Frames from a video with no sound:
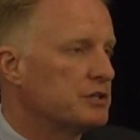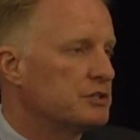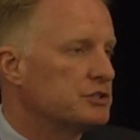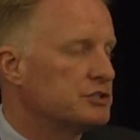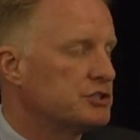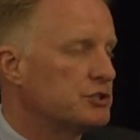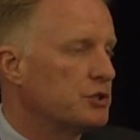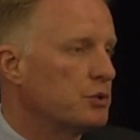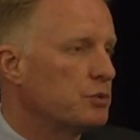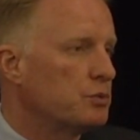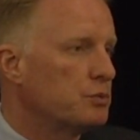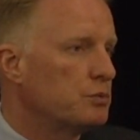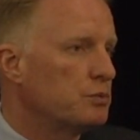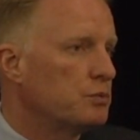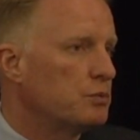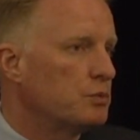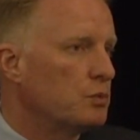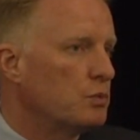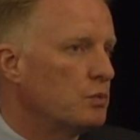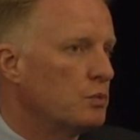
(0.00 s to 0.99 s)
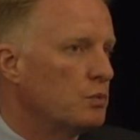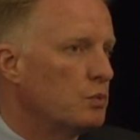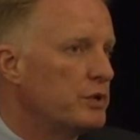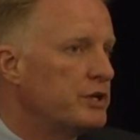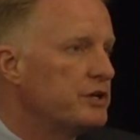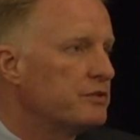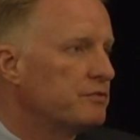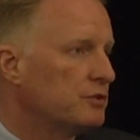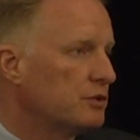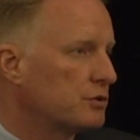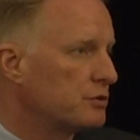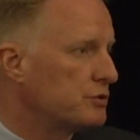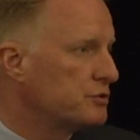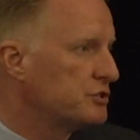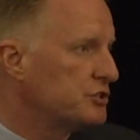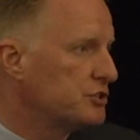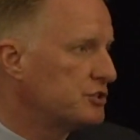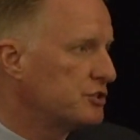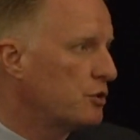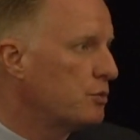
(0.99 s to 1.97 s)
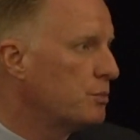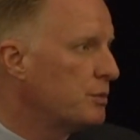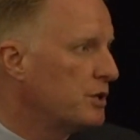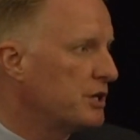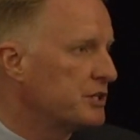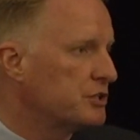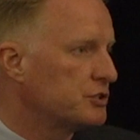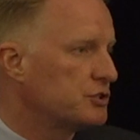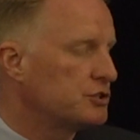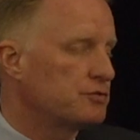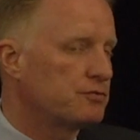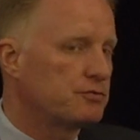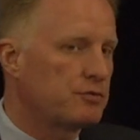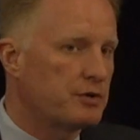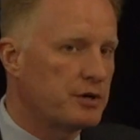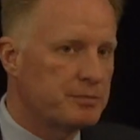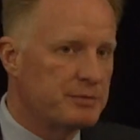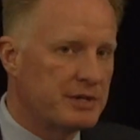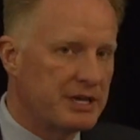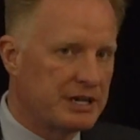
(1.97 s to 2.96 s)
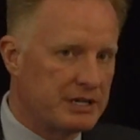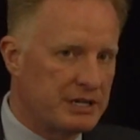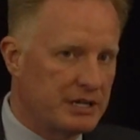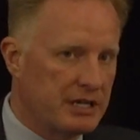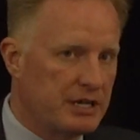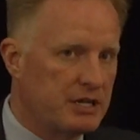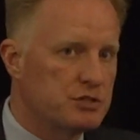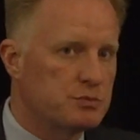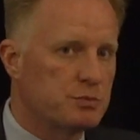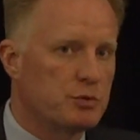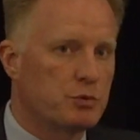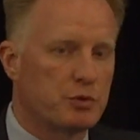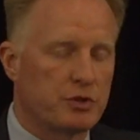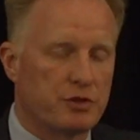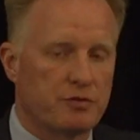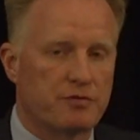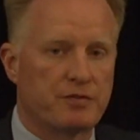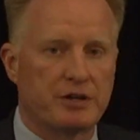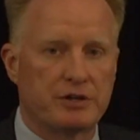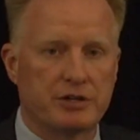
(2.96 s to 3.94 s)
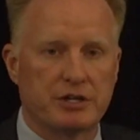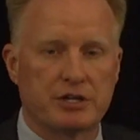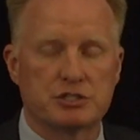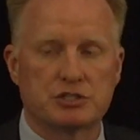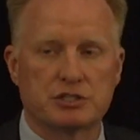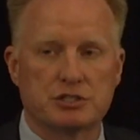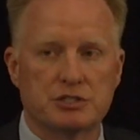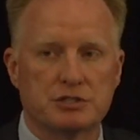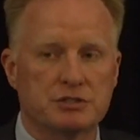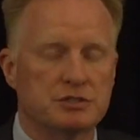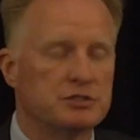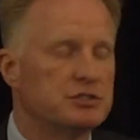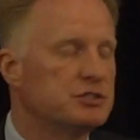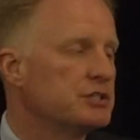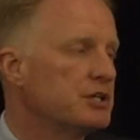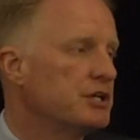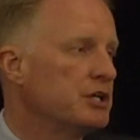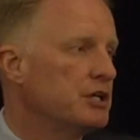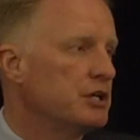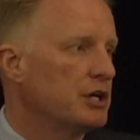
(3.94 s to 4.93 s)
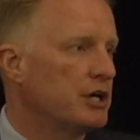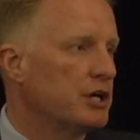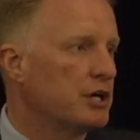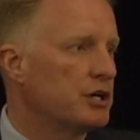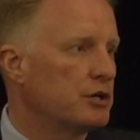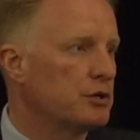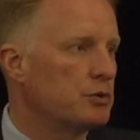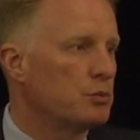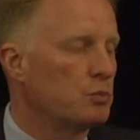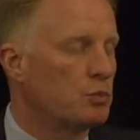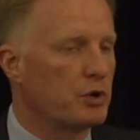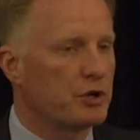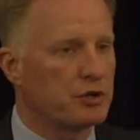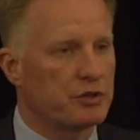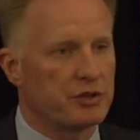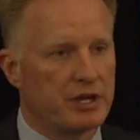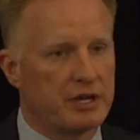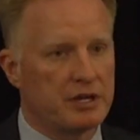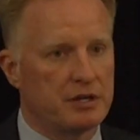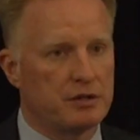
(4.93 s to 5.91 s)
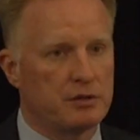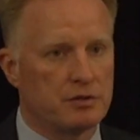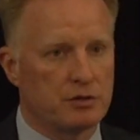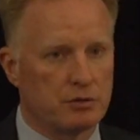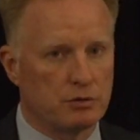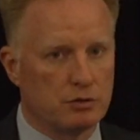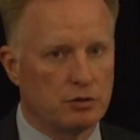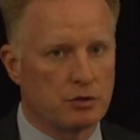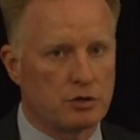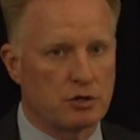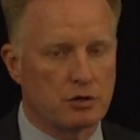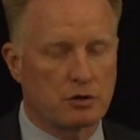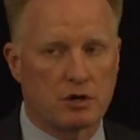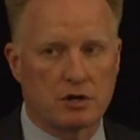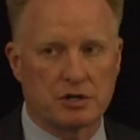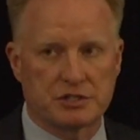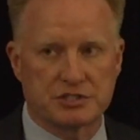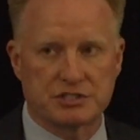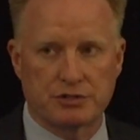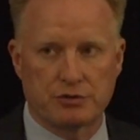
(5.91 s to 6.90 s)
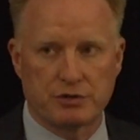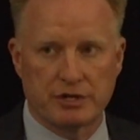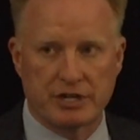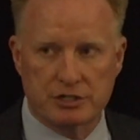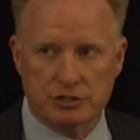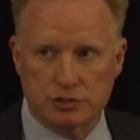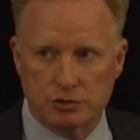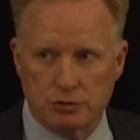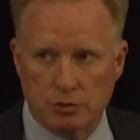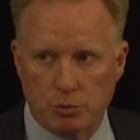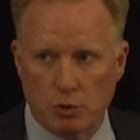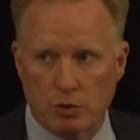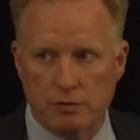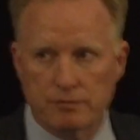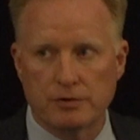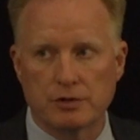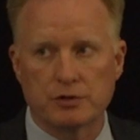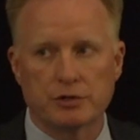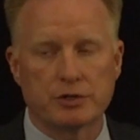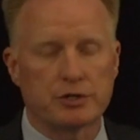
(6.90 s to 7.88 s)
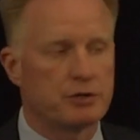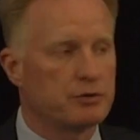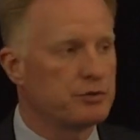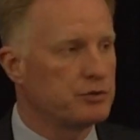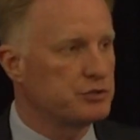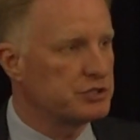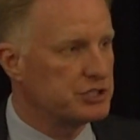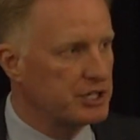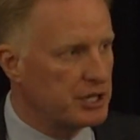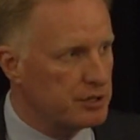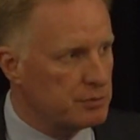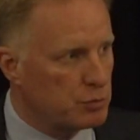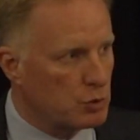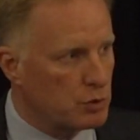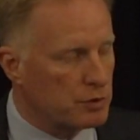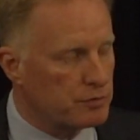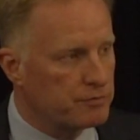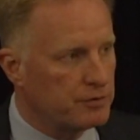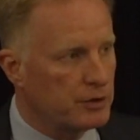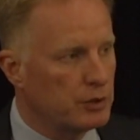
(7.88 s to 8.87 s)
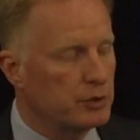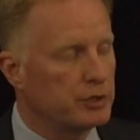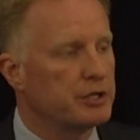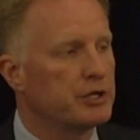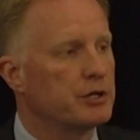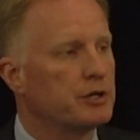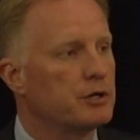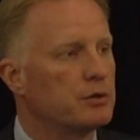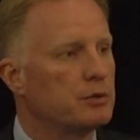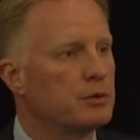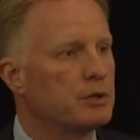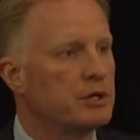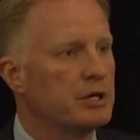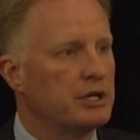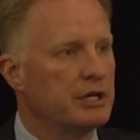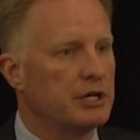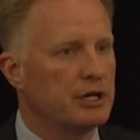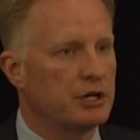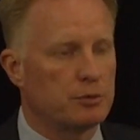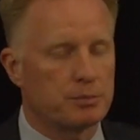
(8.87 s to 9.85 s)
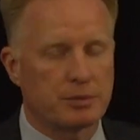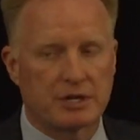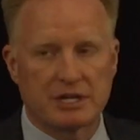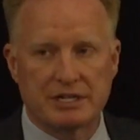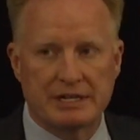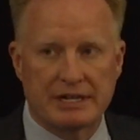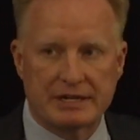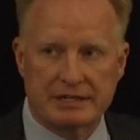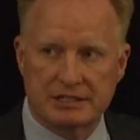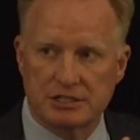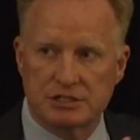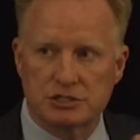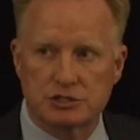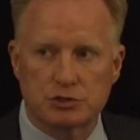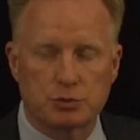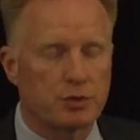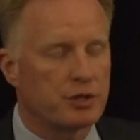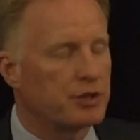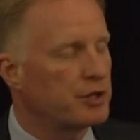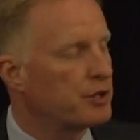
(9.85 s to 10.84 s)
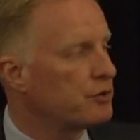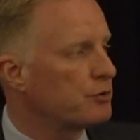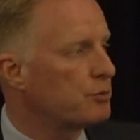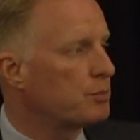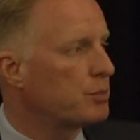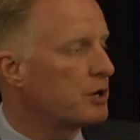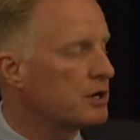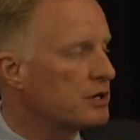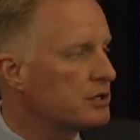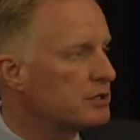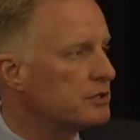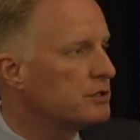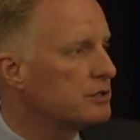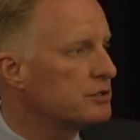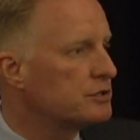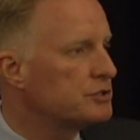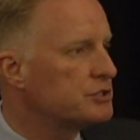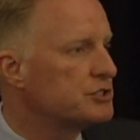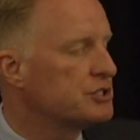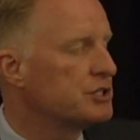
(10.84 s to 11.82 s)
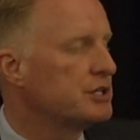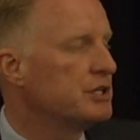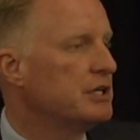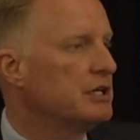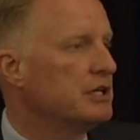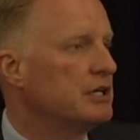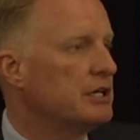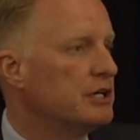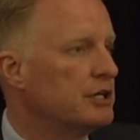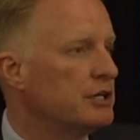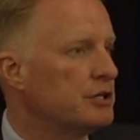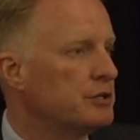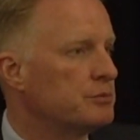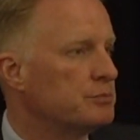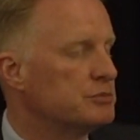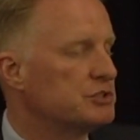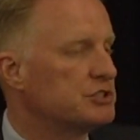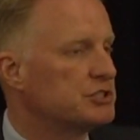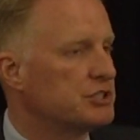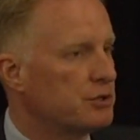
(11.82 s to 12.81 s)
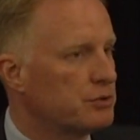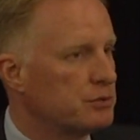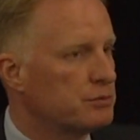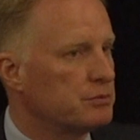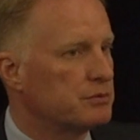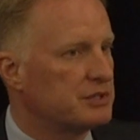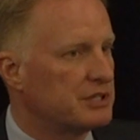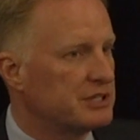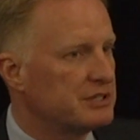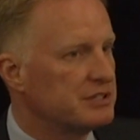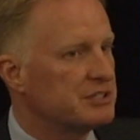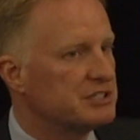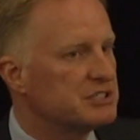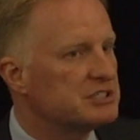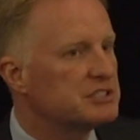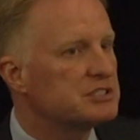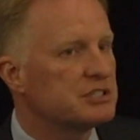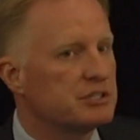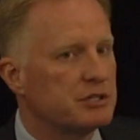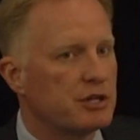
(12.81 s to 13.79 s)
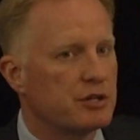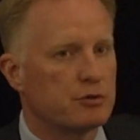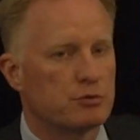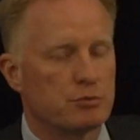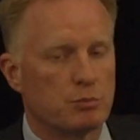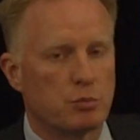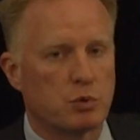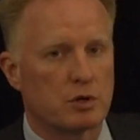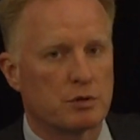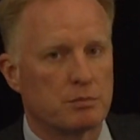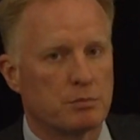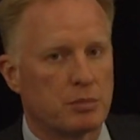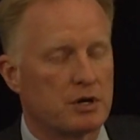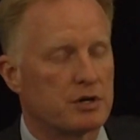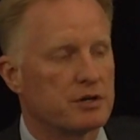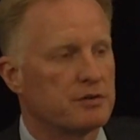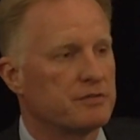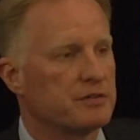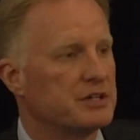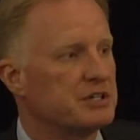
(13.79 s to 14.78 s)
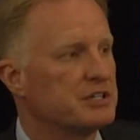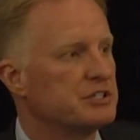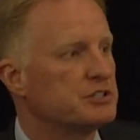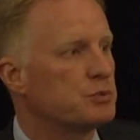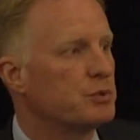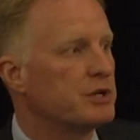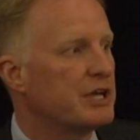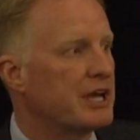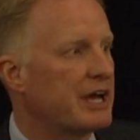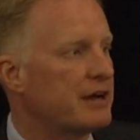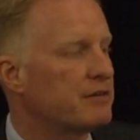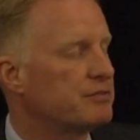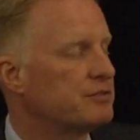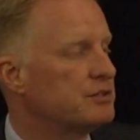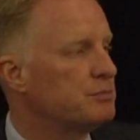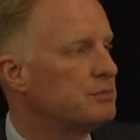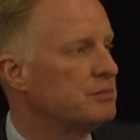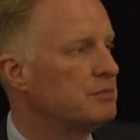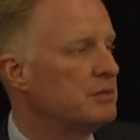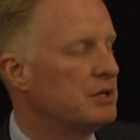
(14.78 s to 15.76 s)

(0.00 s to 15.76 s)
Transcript: So we have learned so much from that engagement with the foundations where they'll look across their national portfolio, their state portfolio, help connect us with other partners. So this is another important part of it is we have to,